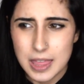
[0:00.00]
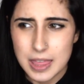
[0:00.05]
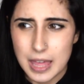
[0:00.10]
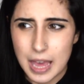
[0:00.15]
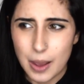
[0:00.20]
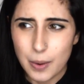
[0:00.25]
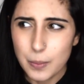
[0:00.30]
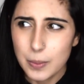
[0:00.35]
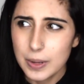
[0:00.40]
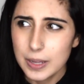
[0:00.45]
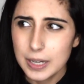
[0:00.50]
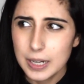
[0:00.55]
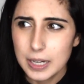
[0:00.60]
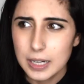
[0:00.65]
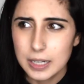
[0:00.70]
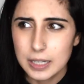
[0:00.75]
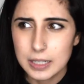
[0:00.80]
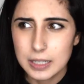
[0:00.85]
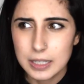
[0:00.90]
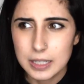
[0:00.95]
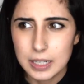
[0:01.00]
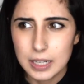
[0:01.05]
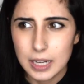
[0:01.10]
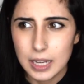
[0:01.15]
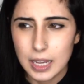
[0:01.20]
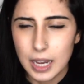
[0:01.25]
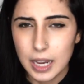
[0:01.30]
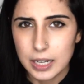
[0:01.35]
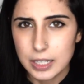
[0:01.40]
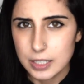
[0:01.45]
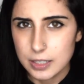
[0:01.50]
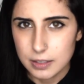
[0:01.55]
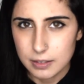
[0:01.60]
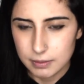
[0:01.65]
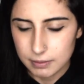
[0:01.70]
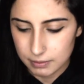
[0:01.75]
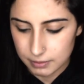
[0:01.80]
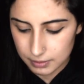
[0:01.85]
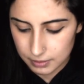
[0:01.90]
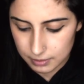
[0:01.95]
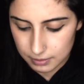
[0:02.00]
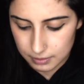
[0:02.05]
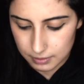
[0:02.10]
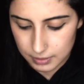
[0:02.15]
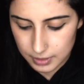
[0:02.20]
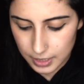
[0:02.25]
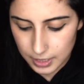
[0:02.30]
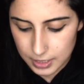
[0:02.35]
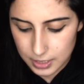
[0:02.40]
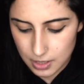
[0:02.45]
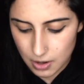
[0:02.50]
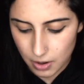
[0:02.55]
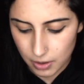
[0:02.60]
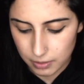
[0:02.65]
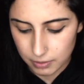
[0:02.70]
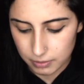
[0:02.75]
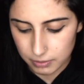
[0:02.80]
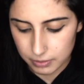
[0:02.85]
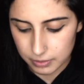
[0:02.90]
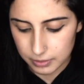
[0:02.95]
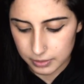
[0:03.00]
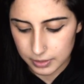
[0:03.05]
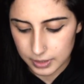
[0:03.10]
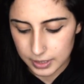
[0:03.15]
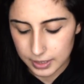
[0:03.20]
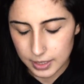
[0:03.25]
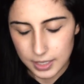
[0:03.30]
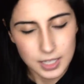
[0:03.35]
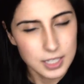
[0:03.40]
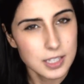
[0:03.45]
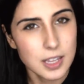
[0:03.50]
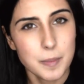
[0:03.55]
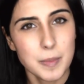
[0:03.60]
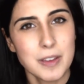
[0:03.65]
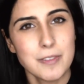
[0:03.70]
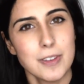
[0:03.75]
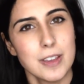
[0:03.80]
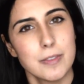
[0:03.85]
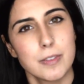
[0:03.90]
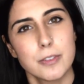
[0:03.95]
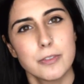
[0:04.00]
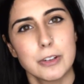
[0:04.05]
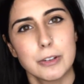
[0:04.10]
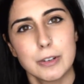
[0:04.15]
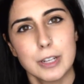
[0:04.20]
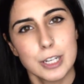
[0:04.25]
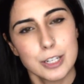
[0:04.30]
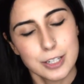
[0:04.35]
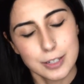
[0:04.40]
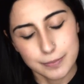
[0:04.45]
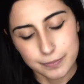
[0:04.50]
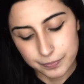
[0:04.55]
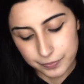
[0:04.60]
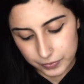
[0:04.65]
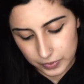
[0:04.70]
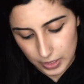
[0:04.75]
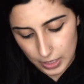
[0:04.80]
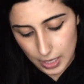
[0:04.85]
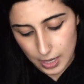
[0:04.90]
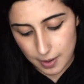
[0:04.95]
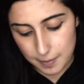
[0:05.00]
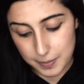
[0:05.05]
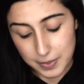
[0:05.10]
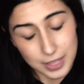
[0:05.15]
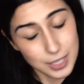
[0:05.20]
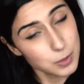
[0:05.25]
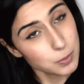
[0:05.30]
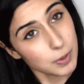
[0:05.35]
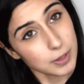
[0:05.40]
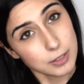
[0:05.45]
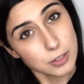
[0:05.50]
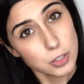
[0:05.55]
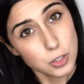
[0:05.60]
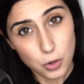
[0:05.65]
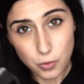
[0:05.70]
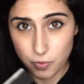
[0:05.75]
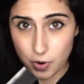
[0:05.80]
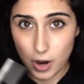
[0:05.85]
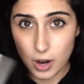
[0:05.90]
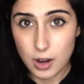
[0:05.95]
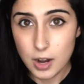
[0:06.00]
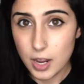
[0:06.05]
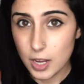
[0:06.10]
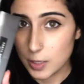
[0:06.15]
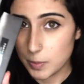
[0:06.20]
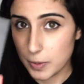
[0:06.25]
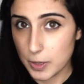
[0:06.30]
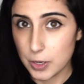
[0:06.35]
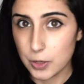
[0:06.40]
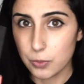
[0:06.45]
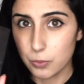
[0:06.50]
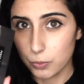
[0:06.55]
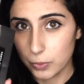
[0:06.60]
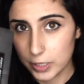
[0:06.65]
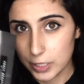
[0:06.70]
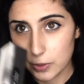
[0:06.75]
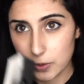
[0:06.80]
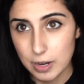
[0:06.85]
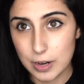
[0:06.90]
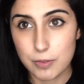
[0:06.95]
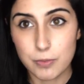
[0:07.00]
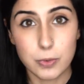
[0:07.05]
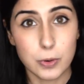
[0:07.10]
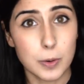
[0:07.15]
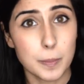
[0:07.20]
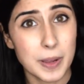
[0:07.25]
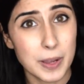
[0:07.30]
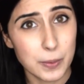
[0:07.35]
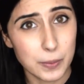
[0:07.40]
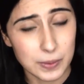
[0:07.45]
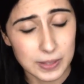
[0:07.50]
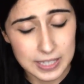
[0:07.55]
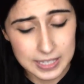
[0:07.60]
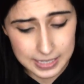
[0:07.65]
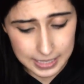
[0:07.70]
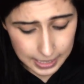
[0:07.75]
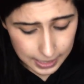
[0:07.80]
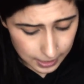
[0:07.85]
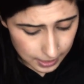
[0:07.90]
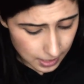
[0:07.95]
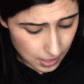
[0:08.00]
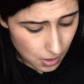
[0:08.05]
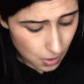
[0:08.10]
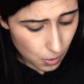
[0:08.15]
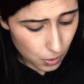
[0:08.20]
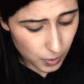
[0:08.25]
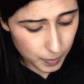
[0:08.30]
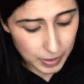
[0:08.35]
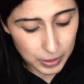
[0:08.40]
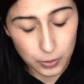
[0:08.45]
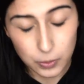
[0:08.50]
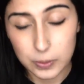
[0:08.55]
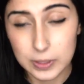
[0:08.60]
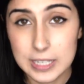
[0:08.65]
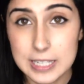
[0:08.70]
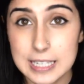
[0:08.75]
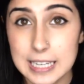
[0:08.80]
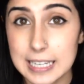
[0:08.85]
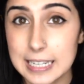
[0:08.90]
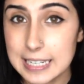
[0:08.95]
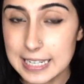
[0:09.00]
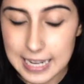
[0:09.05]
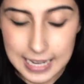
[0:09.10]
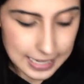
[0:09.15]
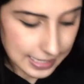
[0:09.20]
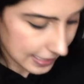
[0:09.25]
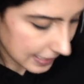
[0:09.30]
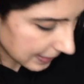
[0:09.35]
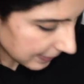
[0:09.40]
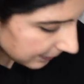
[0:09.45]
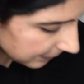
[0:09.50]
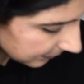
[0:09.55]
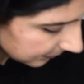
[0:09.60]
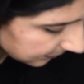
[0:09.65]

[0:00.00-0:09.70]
that one, it's not my favorite foundation. But this one so far has been really great for my oily skin or my oily skin days.